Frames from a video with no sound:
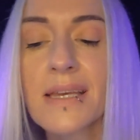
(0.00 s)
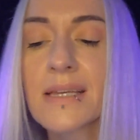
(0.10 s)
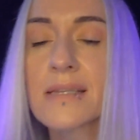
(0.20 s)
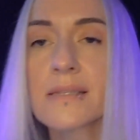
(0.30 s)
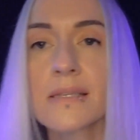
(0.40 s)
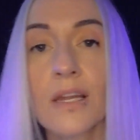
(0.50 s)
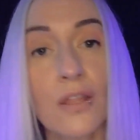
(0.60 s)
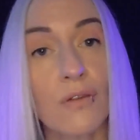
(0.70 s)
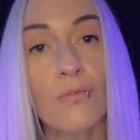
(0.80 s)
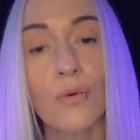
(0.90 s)
is
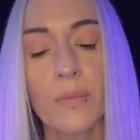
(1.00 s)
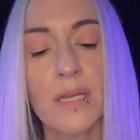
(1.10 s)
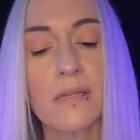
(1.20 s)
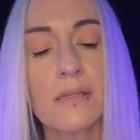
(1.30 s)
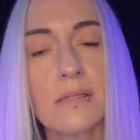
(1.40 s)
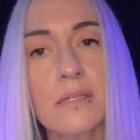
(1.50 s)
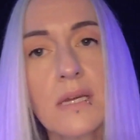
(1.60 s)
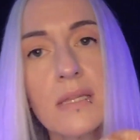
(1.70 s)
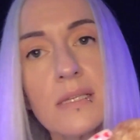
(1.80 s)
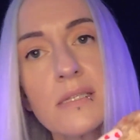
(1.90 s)
another raw piece,
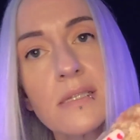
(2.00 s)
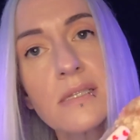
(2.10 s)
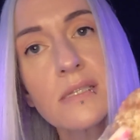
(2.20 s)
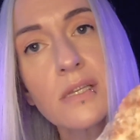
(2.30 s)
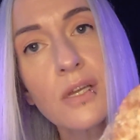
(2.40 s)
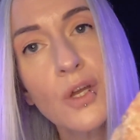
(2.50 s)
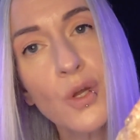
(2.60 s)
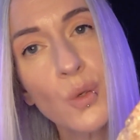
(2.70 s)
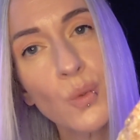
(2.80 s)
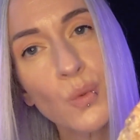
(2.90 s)
and this is
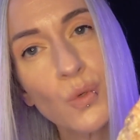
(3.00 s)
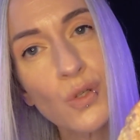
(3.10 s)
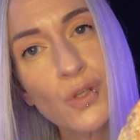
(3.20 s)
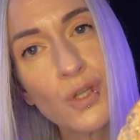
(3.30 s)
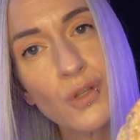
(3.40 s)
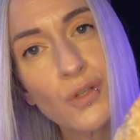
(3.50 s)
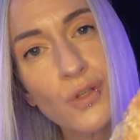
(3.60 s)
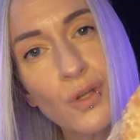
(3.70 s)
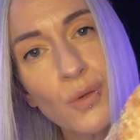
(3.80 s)
sunstone.